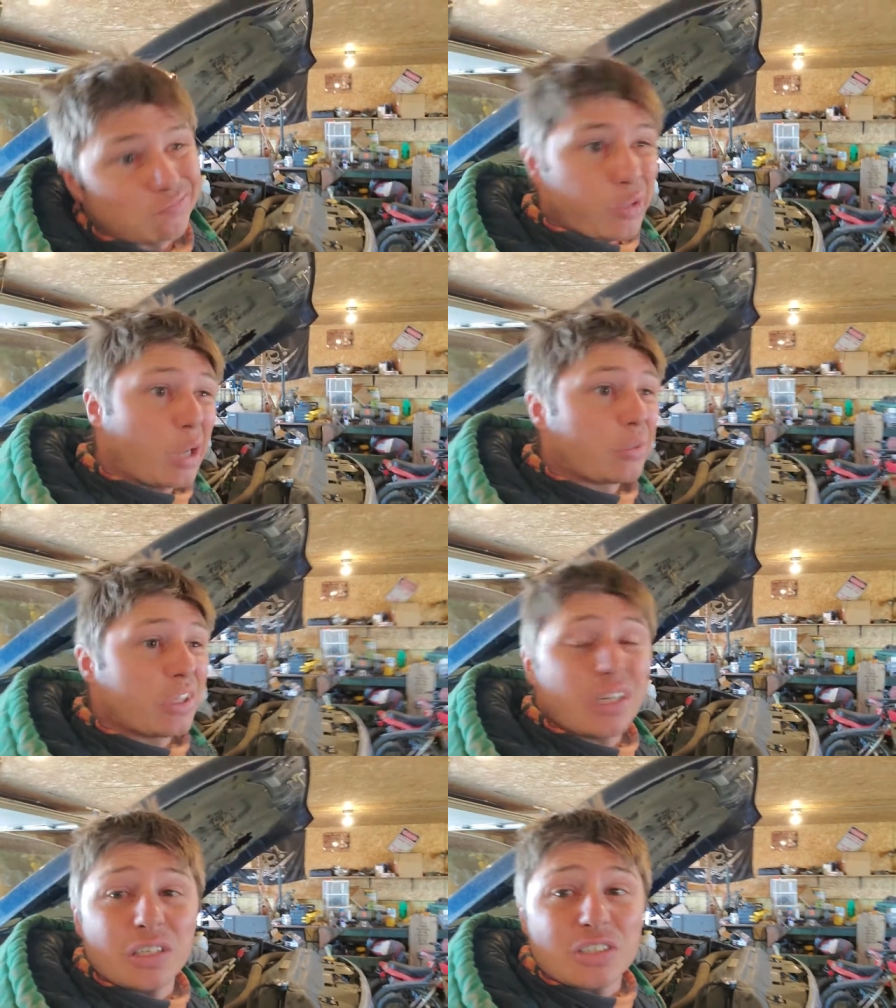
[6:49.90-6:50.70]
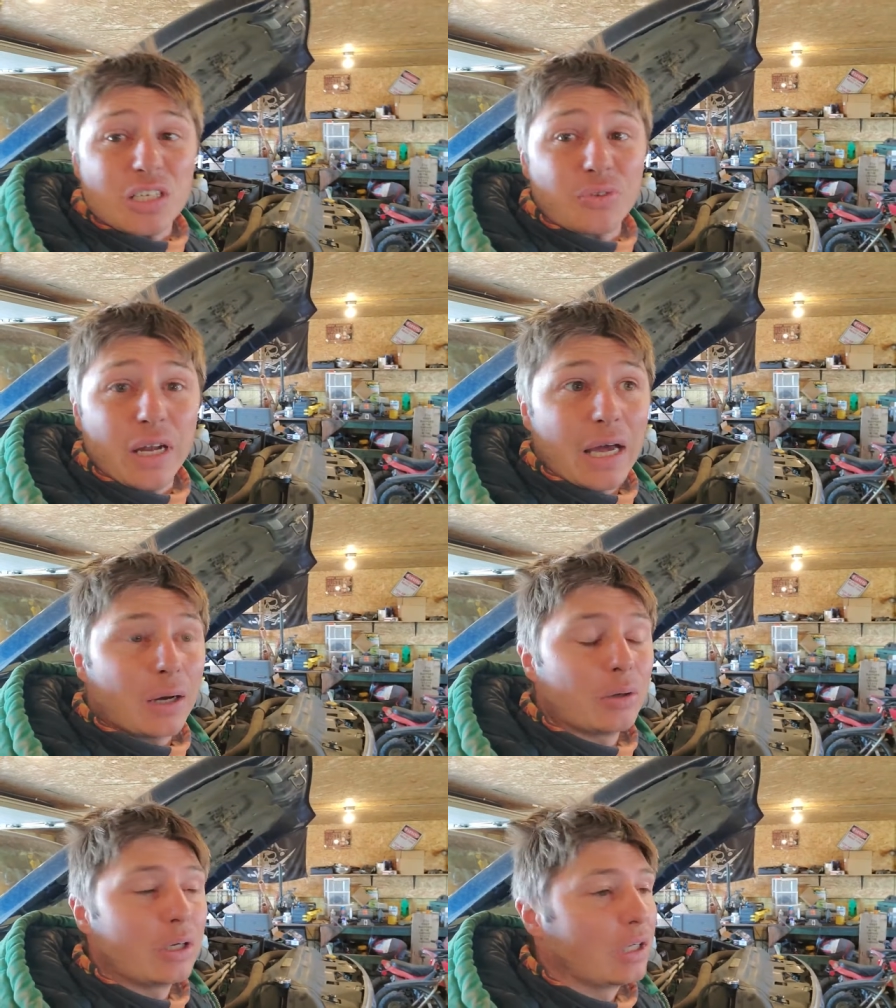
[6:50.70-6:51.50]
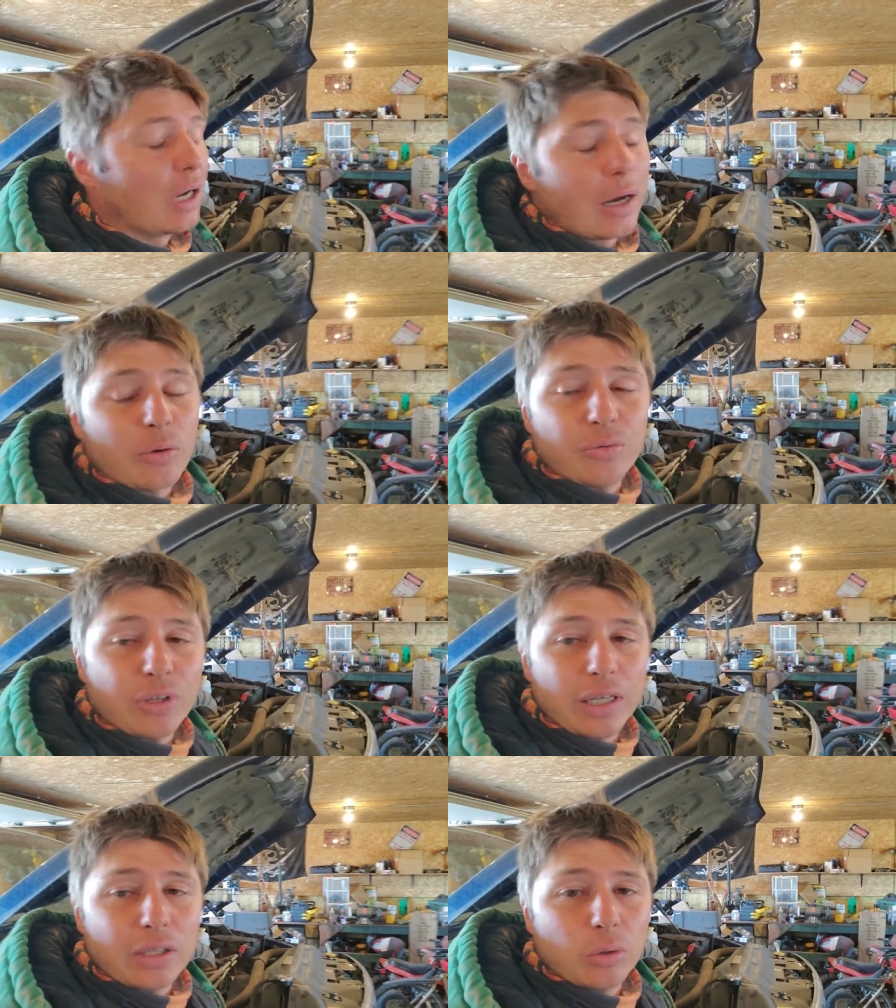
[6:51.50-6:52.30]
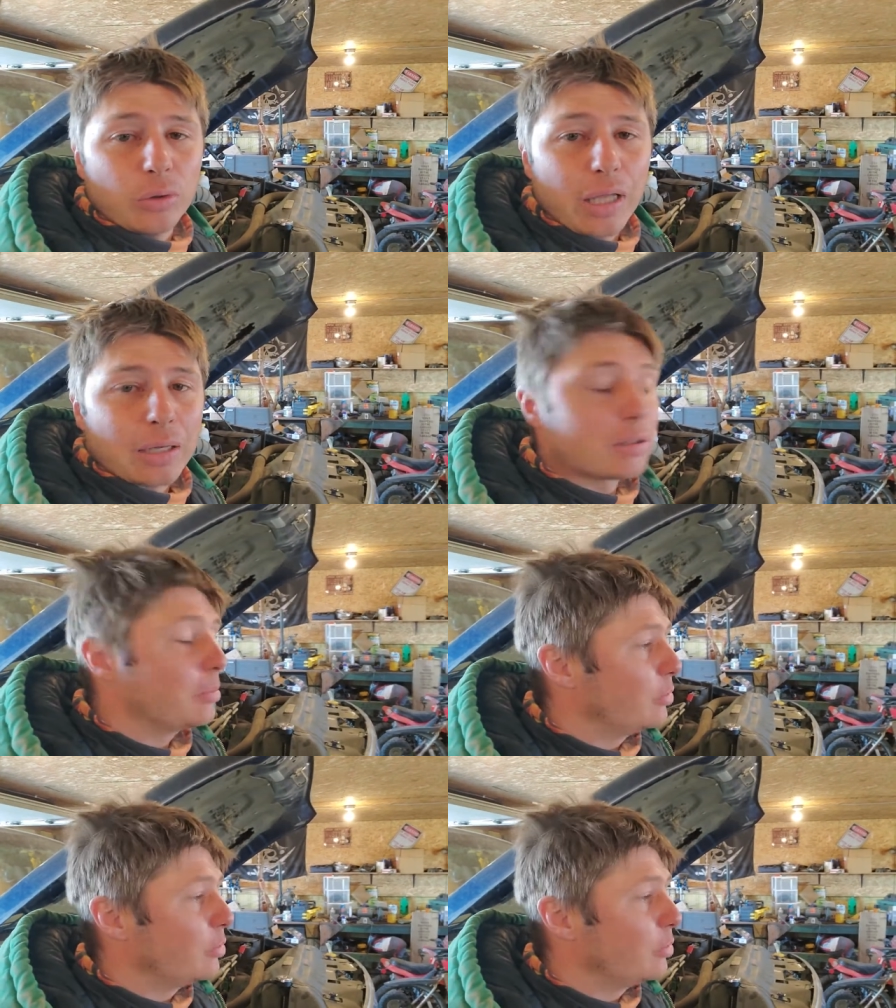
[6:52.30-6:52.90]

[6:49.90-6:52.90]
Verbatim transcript: Probably could just for now. I don't feel like doing that.